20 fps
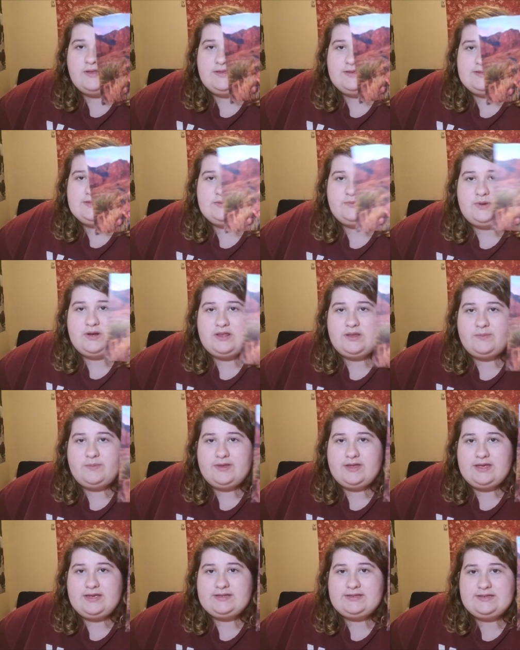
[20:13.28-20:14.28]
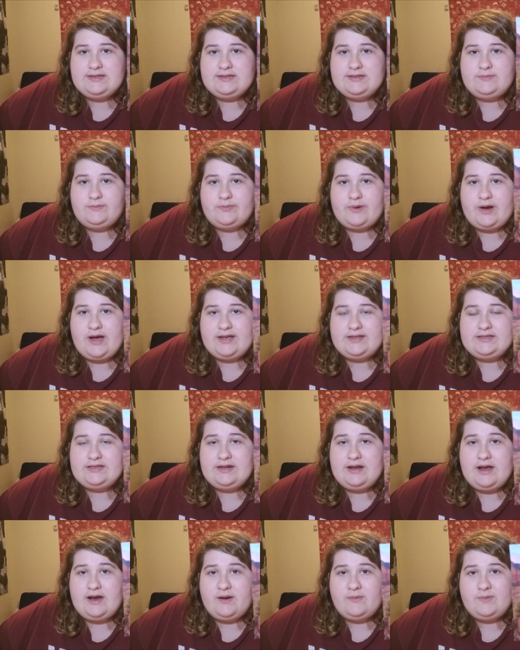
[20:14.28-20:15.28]
this is one of the places Bryce and
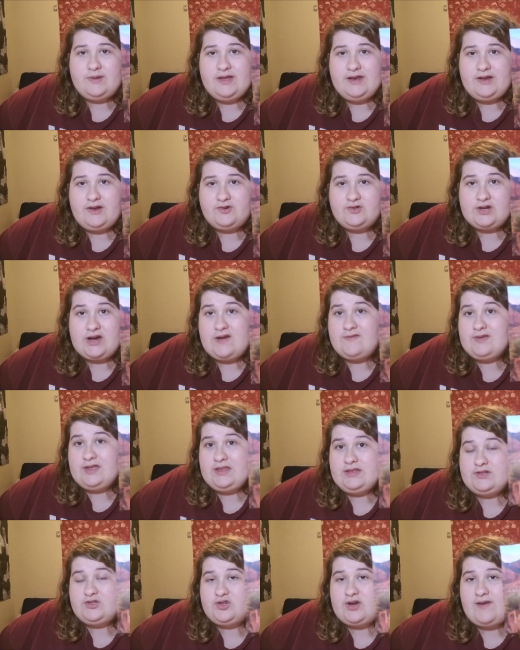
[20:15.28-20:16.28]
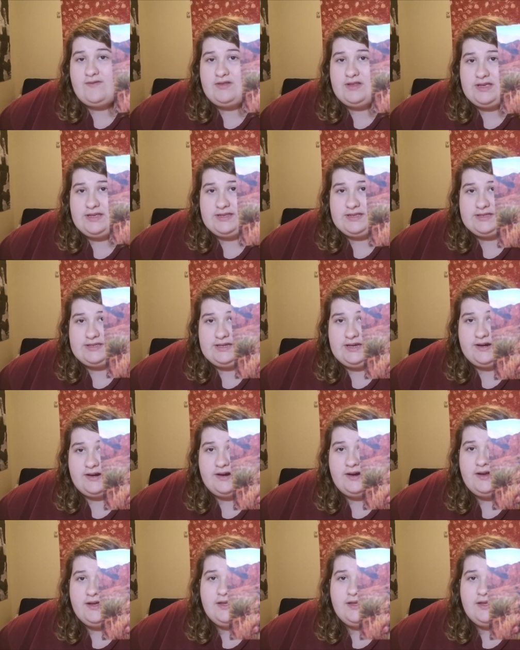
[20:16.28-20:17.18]
I are planning on traveling traveling this year.